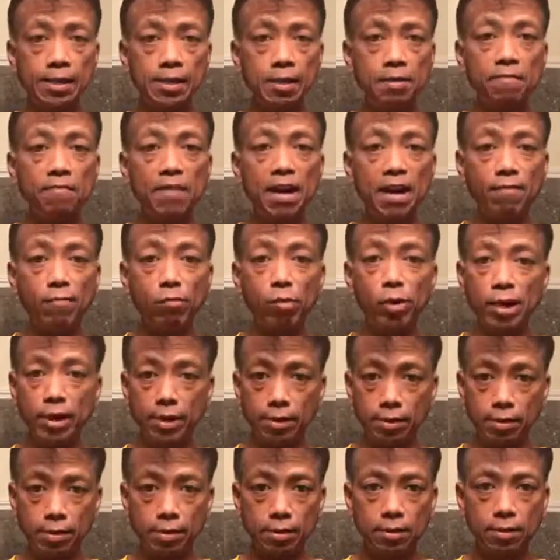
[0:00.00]
5
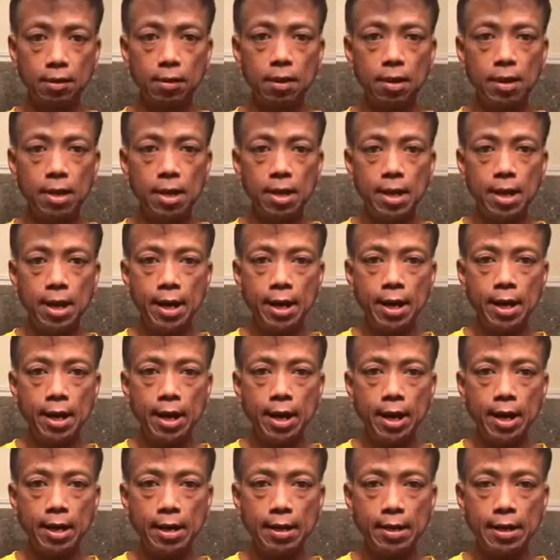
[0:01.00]
weeks.
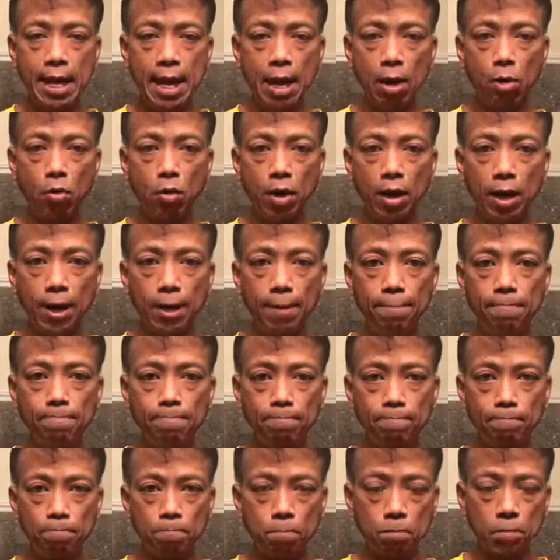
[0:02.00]
Now,
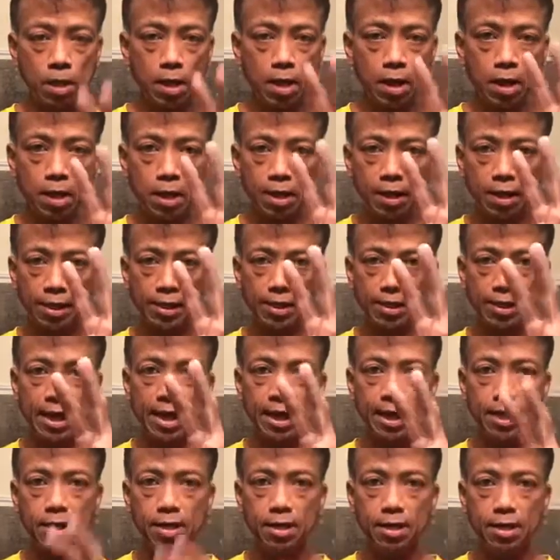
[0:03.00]
the
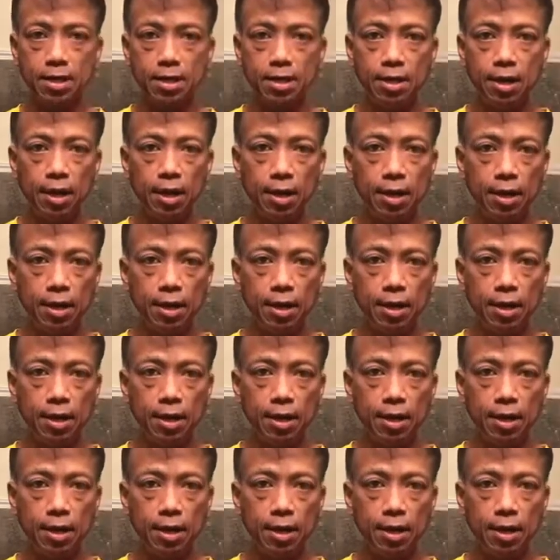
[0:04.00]
second thing